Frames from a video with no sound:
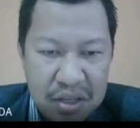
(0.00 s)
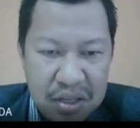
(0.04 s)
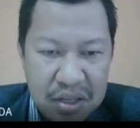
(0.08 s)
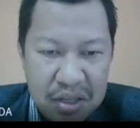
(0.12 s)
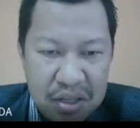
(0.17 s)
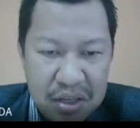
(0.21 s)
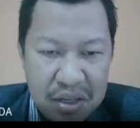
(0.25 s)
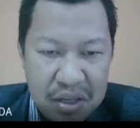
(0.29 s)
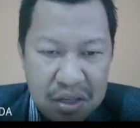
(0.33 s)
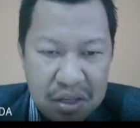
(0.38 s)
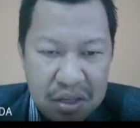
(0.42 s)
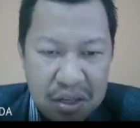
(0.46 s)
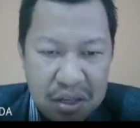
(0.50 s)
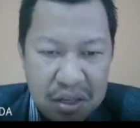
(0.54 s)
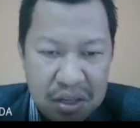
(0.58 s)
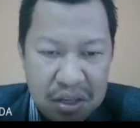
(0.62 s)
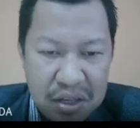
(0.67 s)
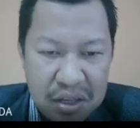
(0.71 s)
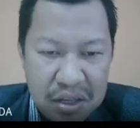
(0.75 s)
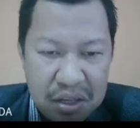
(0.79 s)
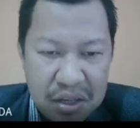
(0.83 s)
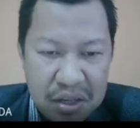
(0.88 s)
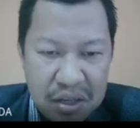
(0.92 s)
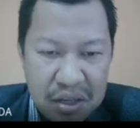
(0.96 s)
Okay,
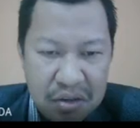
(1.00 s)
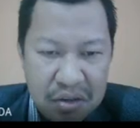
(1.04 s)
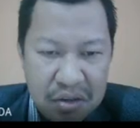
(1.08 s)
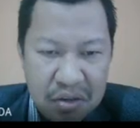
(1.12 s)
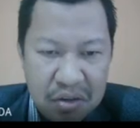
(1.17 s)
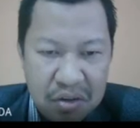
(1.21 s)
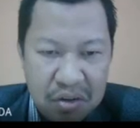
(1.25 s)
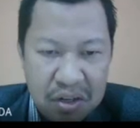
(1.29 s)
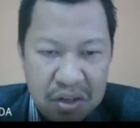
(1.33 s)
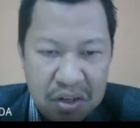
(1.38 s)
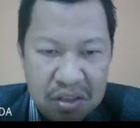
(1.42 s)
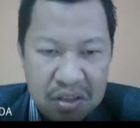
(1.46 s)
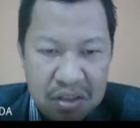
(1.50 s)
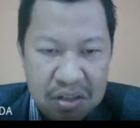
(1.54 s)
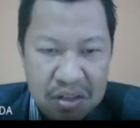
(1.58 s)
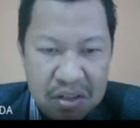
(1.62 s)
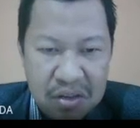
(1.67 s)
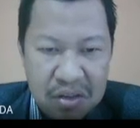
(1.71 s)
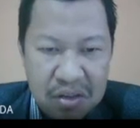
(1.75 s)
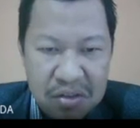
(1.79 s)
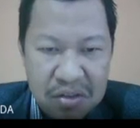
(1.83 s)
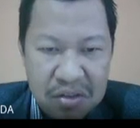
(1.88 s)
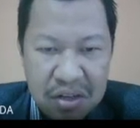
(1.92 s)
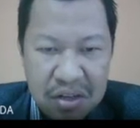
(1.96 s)
not connected,
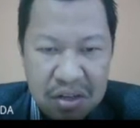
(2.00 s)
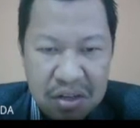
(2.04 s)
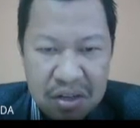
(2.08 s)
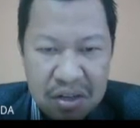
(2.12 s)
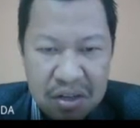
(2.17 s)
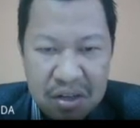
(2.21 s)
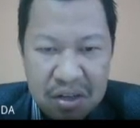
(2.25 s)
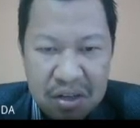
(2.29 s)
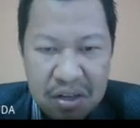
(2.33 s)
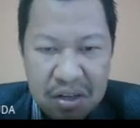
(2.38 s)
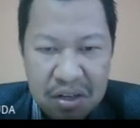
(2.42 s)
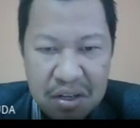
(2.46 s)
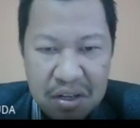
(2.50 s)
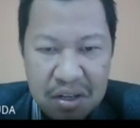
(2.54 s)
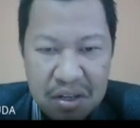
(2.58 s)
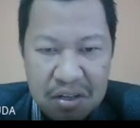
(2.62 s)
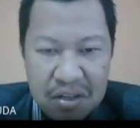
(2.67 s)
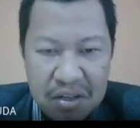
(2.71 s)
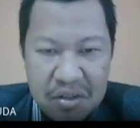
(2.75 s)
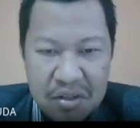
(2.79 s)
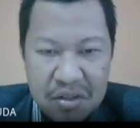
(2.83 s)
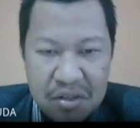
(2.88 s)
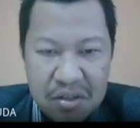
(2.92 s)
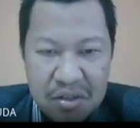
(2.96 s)
not straight.
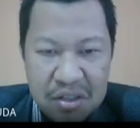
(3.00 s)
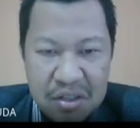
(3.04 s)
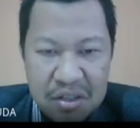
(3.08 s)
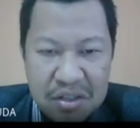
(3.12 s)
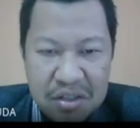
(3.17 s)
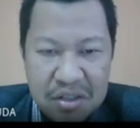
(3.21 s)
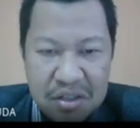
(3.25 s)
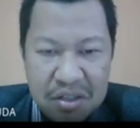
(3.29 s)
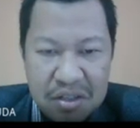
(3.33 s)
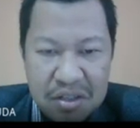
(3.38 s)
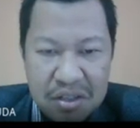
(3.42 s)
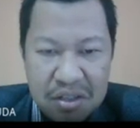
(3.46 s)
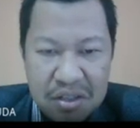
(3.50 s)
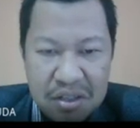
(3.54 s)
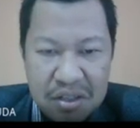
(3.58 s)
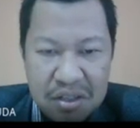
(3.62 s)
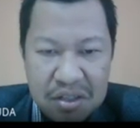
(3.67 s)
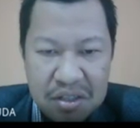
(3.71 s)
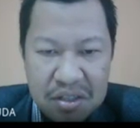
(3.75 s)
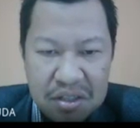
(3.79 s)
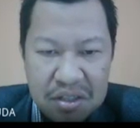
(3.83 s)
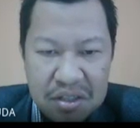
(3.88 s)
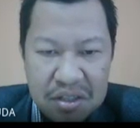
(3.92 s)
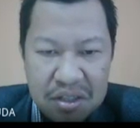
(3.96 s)
So this is
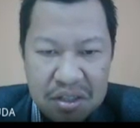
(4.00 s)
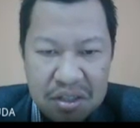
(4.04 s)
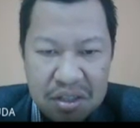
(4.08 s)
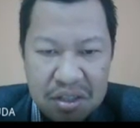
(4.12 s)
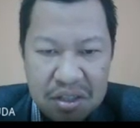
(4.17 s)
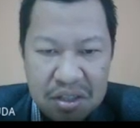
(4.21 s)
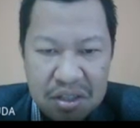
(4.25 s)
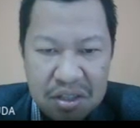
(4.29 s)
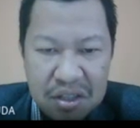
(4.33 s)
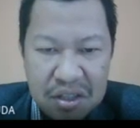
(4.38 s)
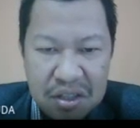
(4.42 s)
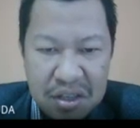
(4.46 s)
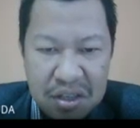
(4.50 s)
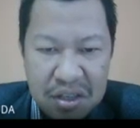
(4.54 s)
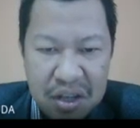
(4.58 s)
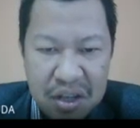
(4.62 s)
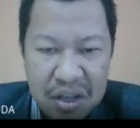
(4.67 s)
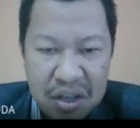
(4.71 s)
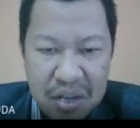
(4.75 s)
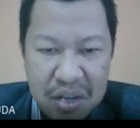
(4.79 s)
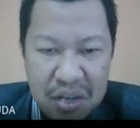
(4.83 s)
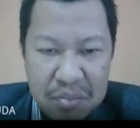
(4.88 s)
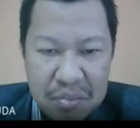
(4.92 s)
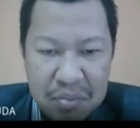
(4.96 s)
the
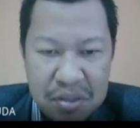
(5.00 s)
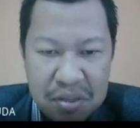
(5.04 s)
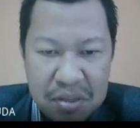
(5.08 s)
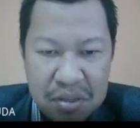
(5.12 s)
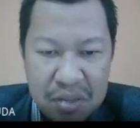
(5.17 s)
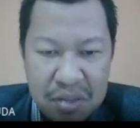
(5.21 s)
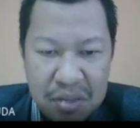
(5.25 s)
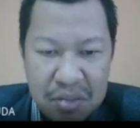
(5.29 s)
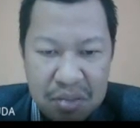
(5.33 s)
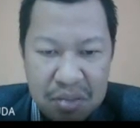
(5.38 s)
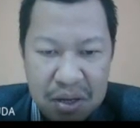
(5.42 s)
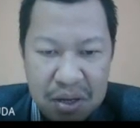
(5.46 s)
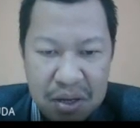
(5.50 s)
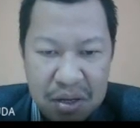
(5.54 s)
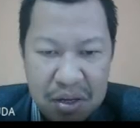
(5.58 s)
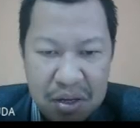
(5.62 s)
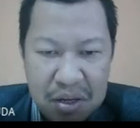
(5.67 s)
upper sideband.